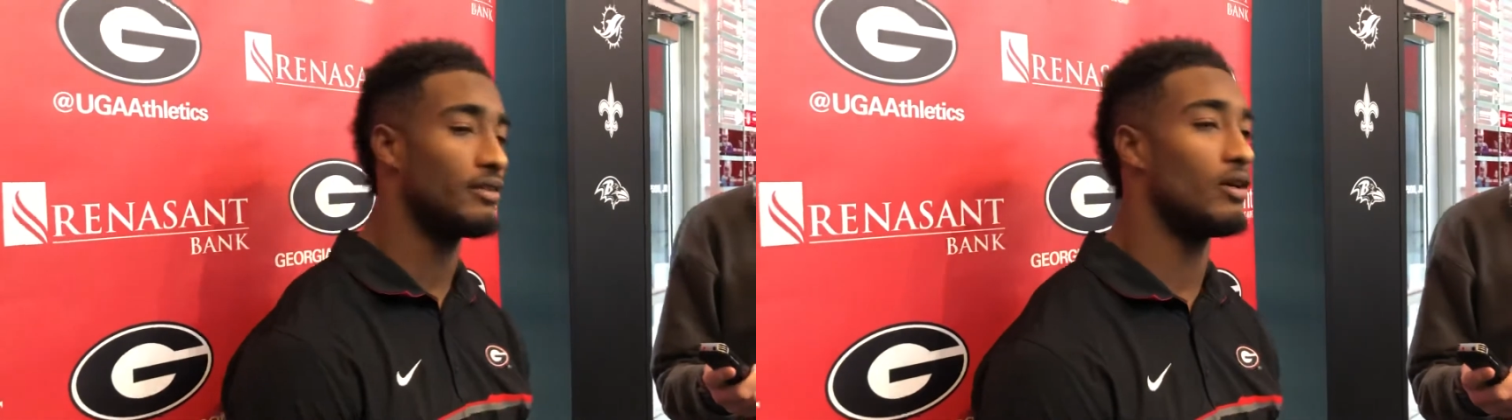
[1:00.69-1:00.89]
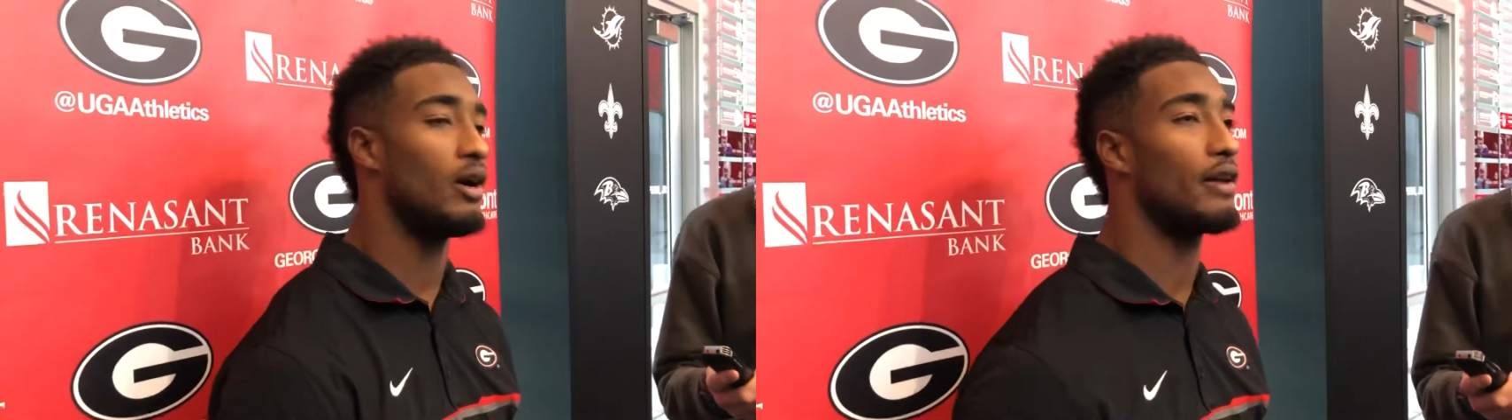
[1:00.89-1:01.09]
You
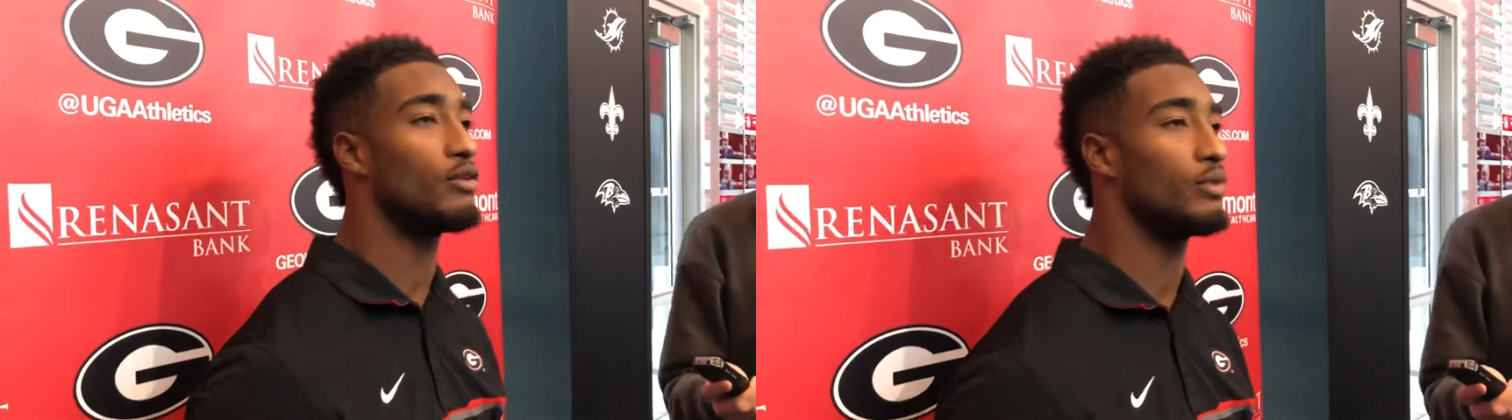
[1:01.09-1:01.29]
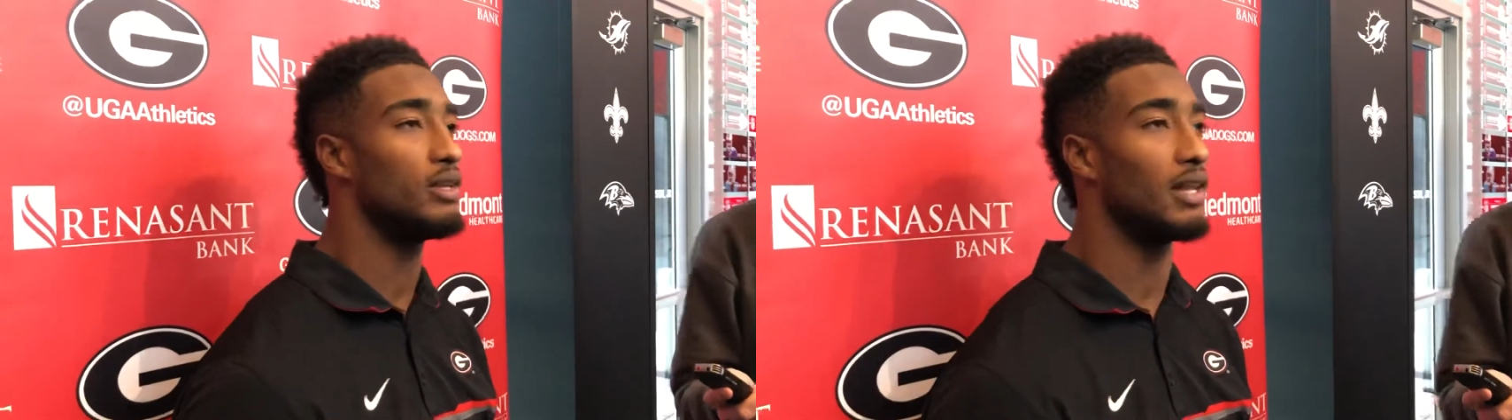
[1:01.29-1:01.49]
know, I
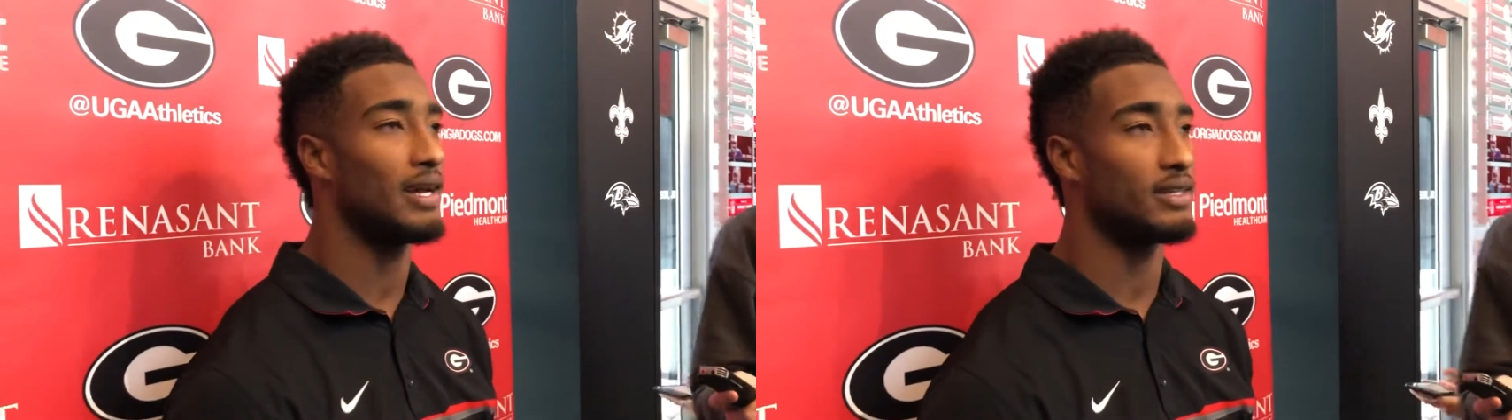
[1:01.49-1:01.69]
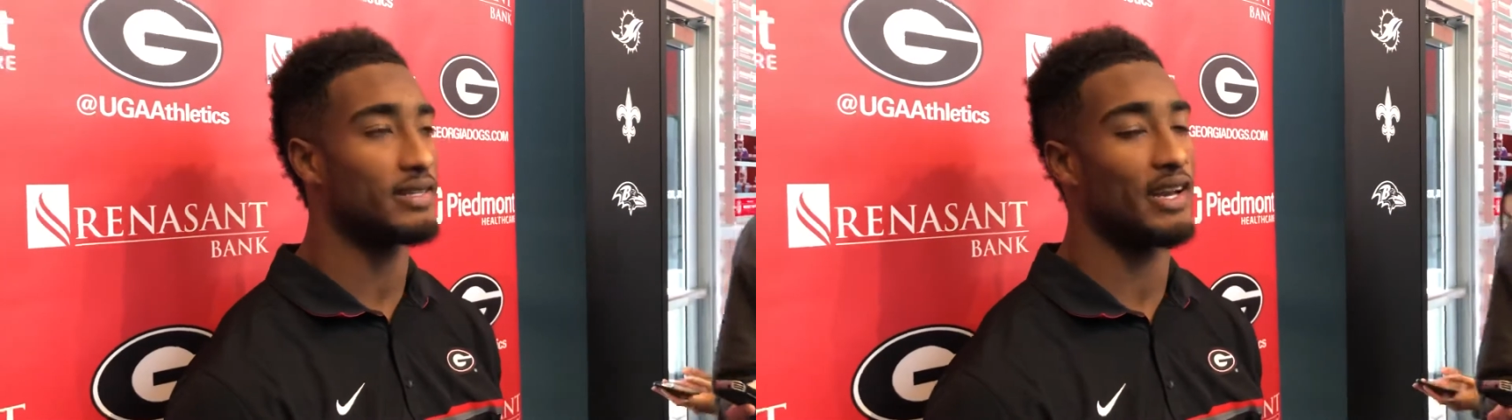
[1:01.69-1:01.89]
don't really
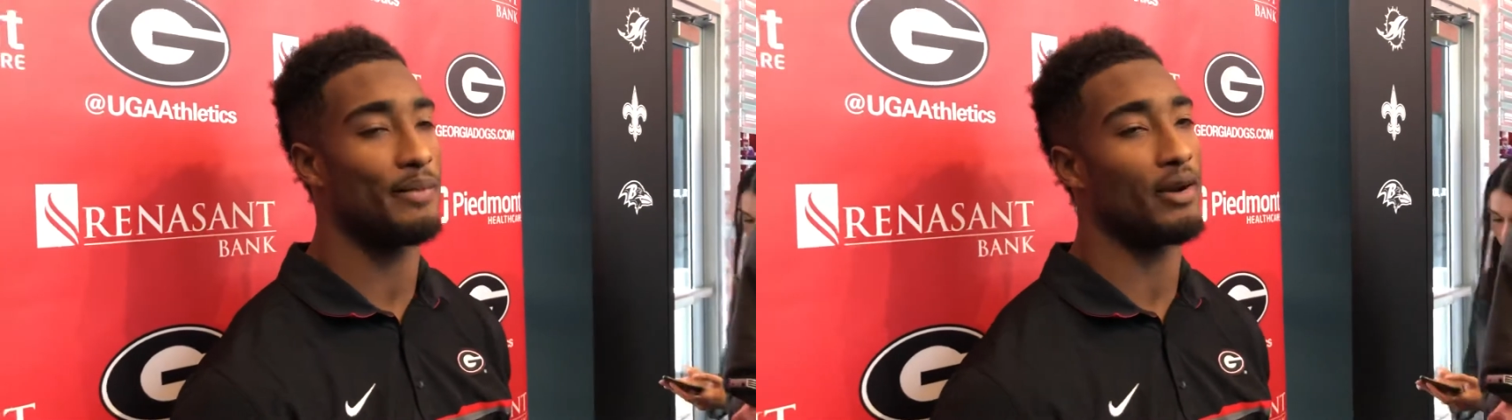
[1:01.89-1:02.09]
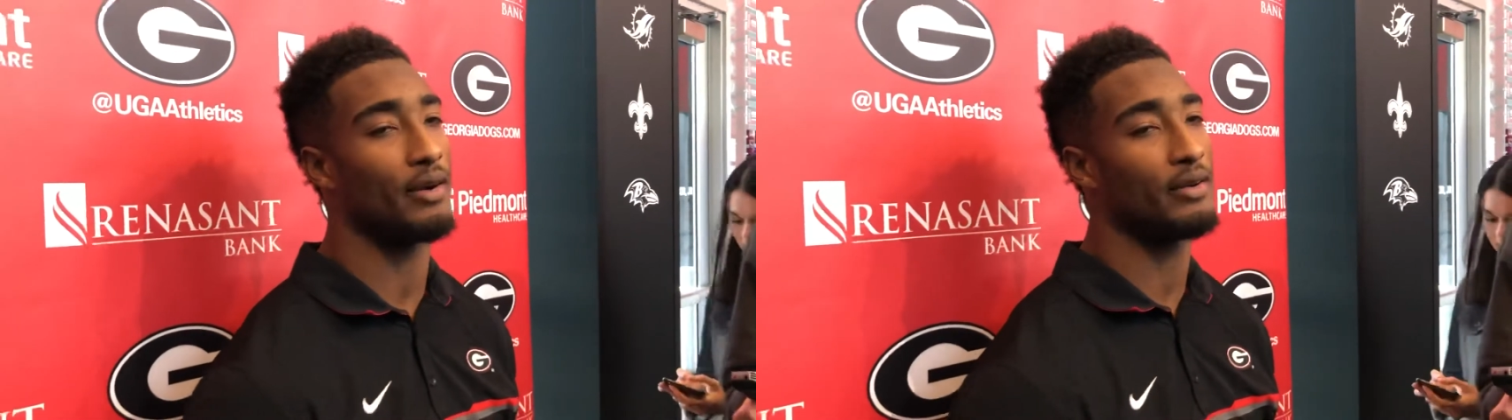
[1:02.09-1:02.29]
like to say
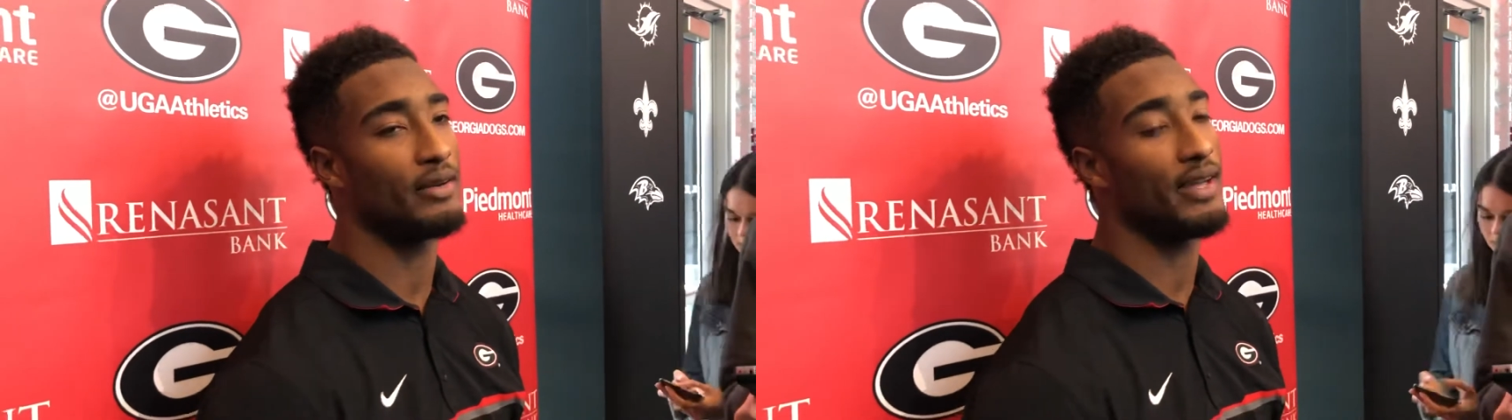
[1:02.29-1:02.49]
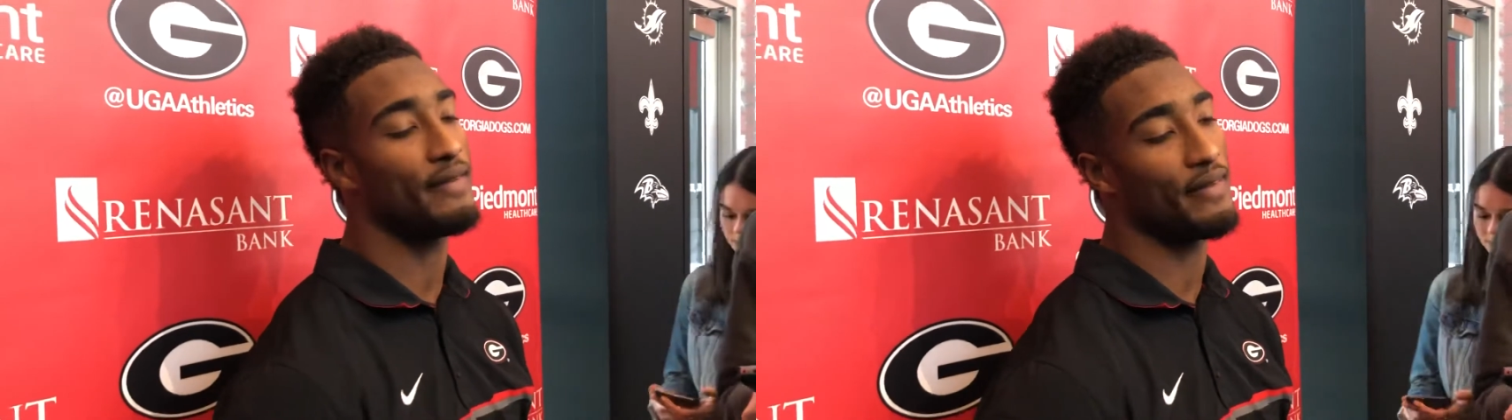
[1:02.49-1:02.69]
I'm hurt,
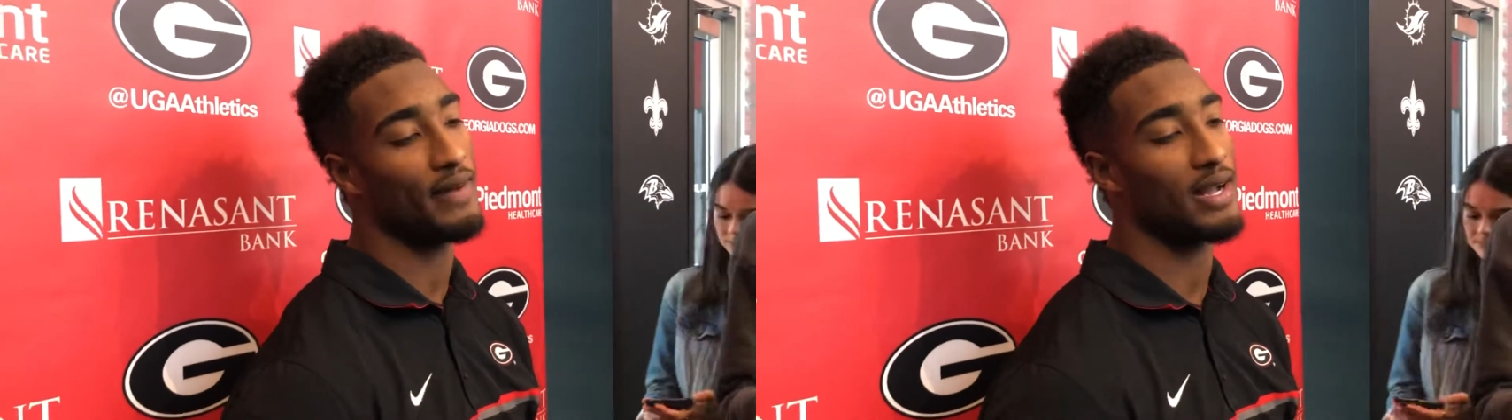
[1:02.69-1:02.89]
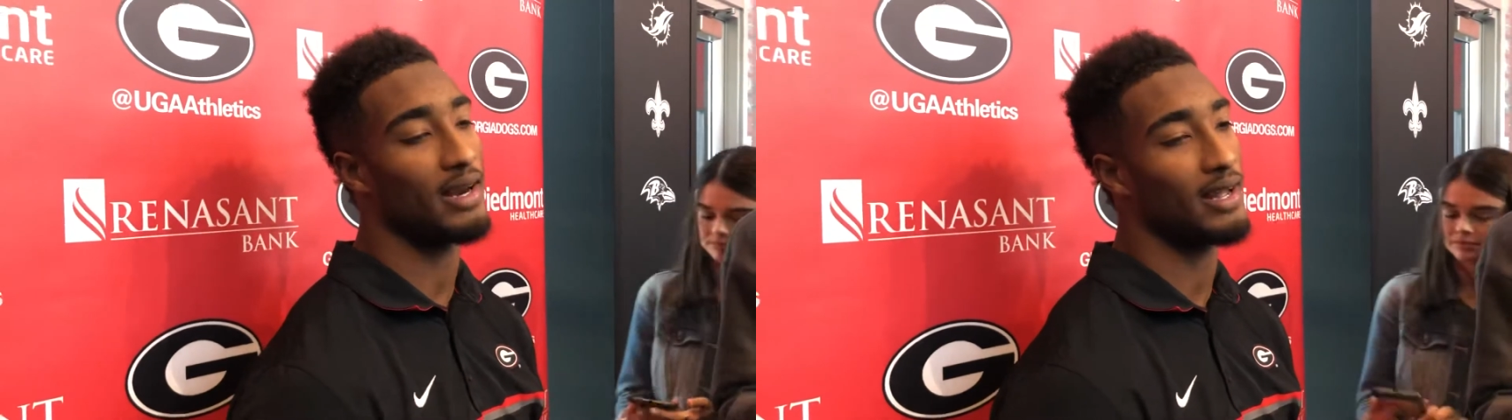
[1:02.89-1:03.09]
even if
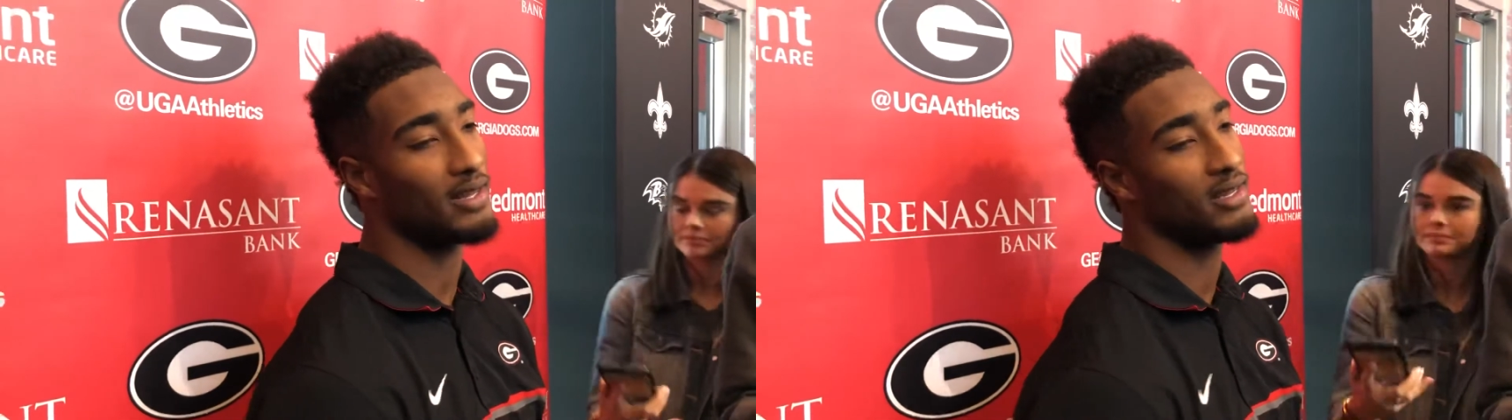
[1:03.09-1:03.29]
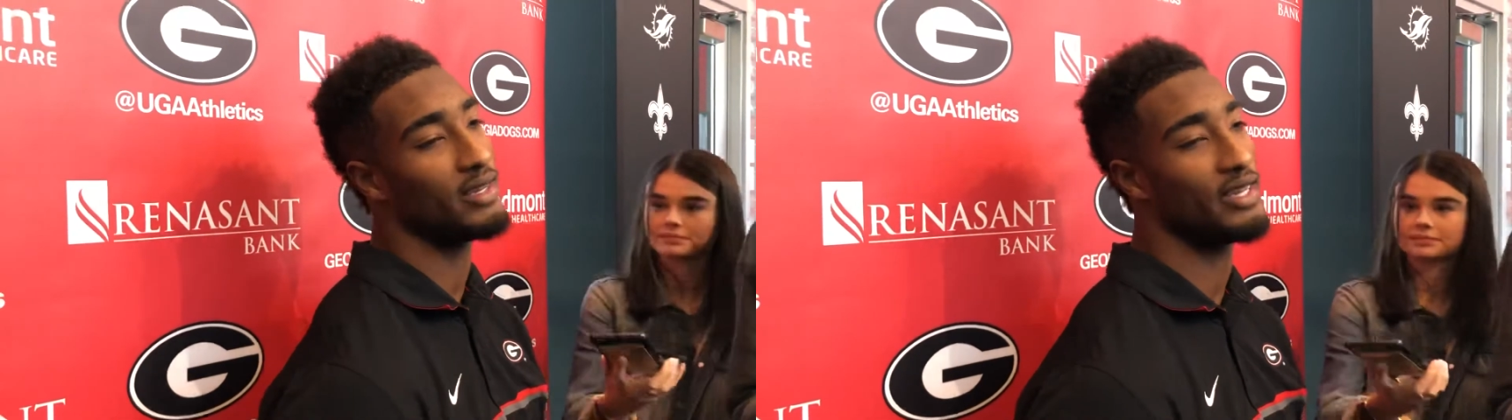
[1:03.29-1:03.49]
I got like a
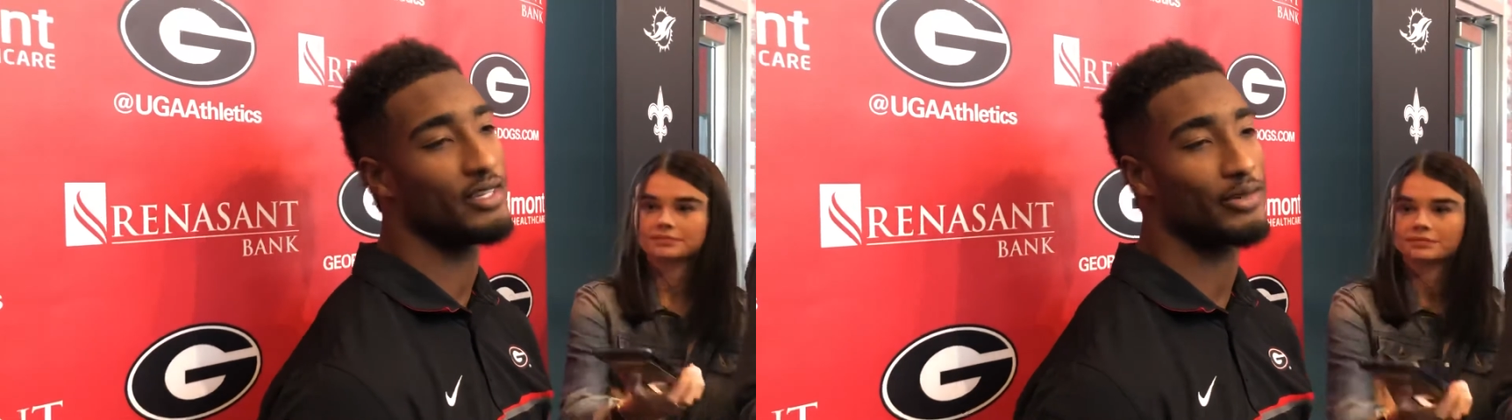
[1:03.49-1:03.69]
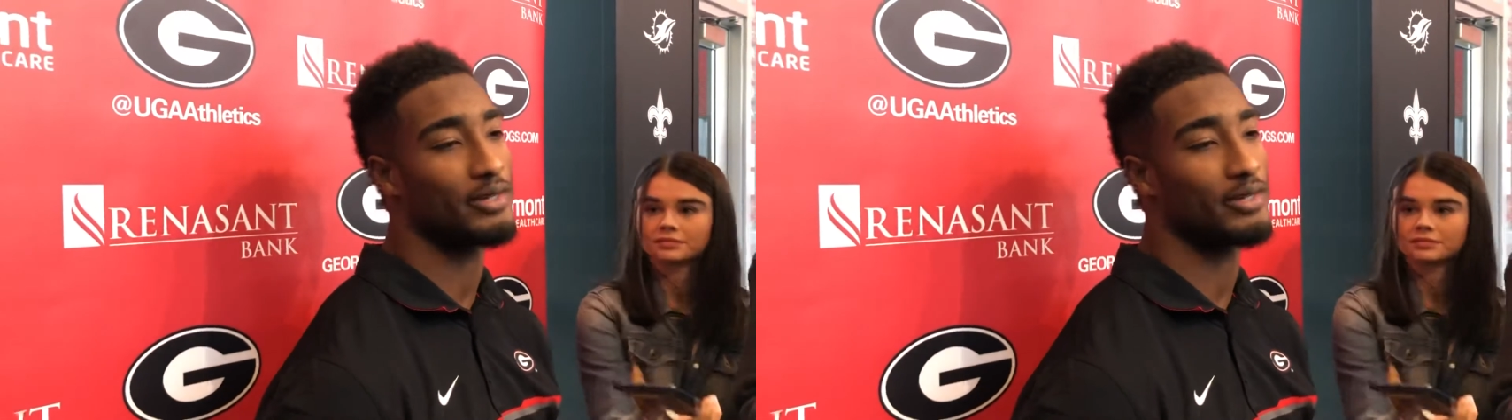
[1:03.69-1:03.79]
little injury or